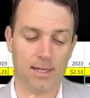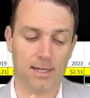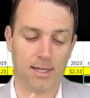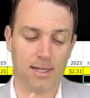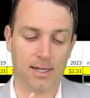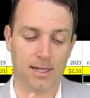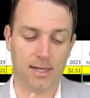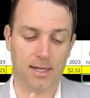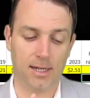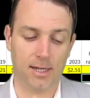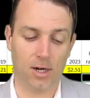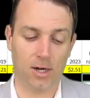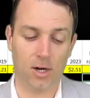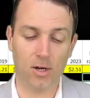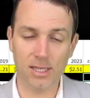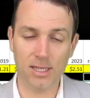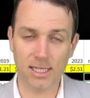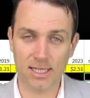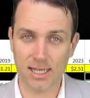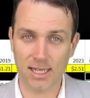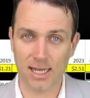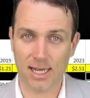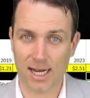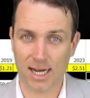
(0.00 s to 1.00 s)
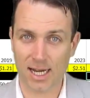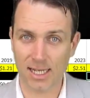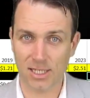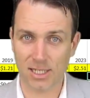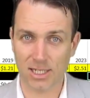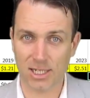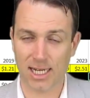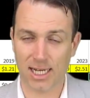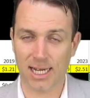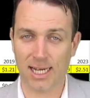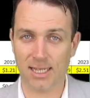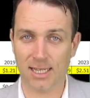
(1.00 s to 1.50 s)
Uh, on the
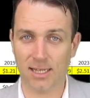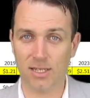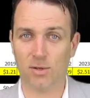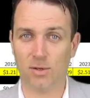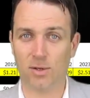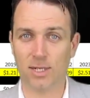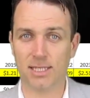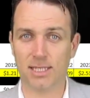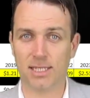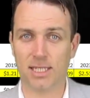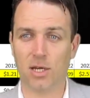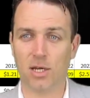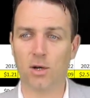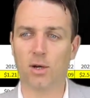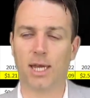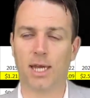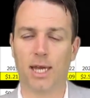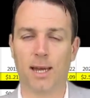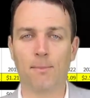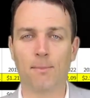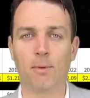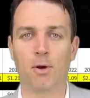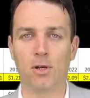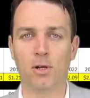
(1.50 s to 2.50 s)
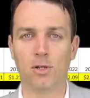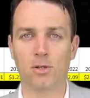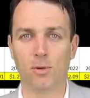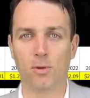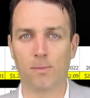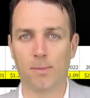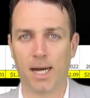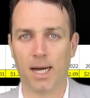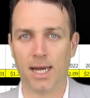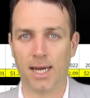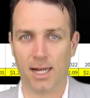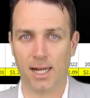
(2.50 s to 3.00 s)
other hand, you can say, okay, I'm going to
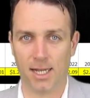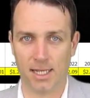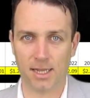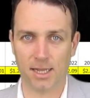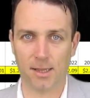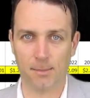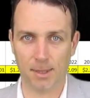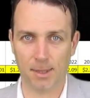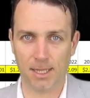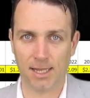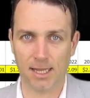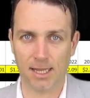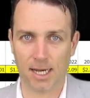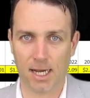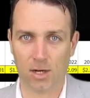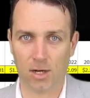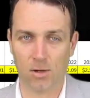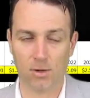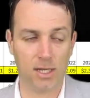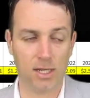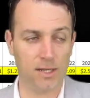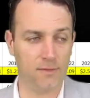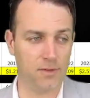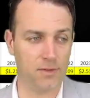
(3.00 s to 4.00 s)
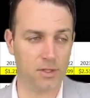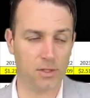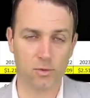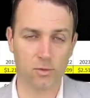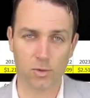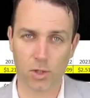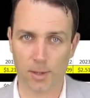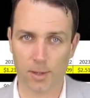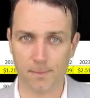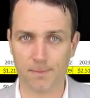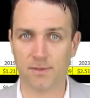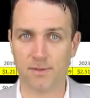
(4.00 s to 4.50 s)
buy a little bit now. If it
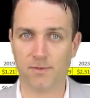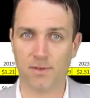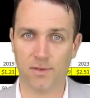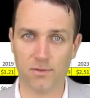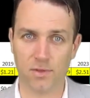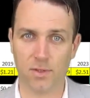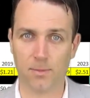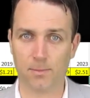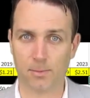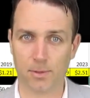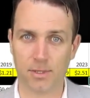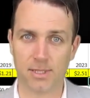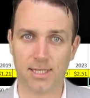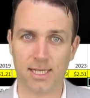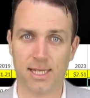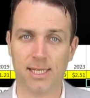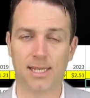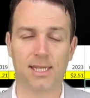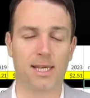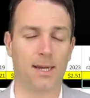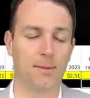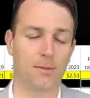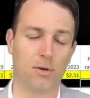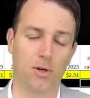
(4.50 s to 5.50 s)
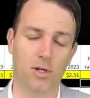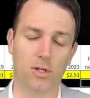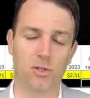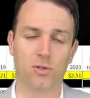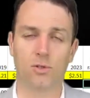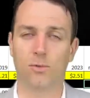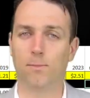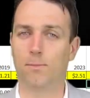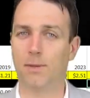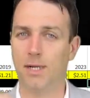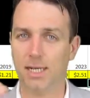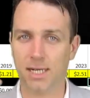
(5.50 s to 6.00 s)
drops 50%, I'm going
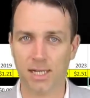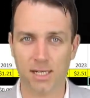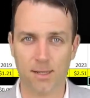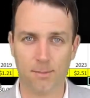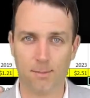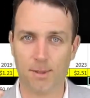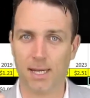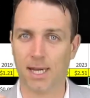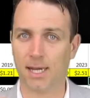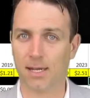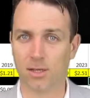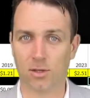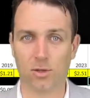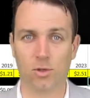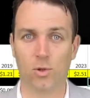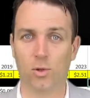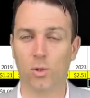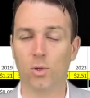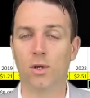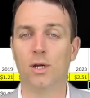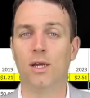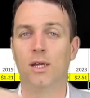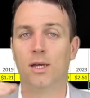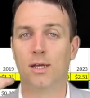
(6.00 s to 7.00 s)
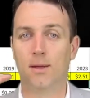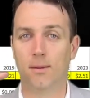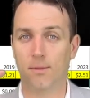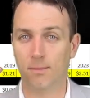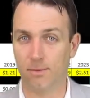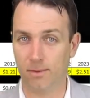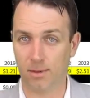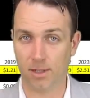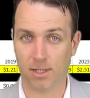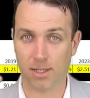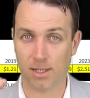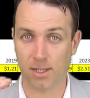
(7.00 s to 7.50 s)
to bring it back to
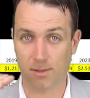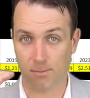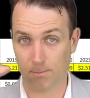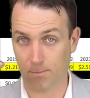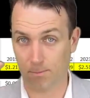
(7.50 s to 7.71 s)
the